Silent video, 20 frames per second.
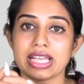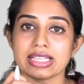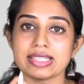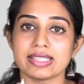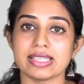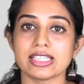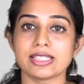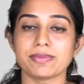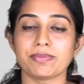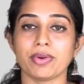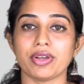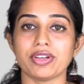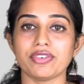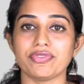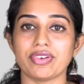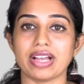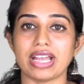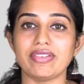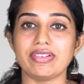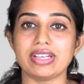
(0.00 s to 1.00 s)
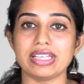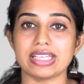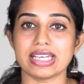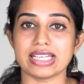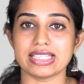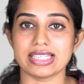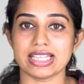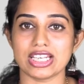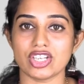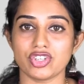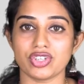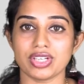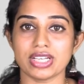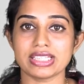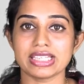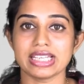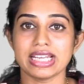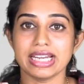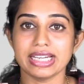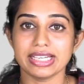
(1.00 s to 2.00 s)
6.5 degrees
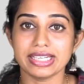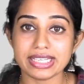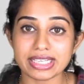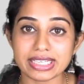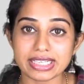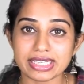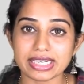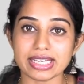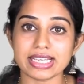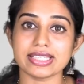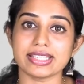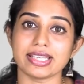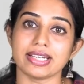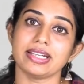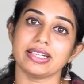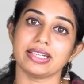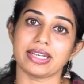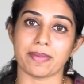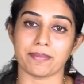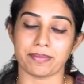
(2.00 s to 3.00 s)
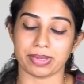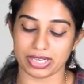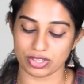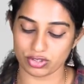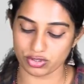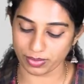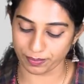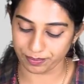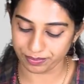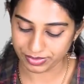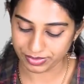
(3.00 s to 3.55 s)
Celsius decrease in temperature.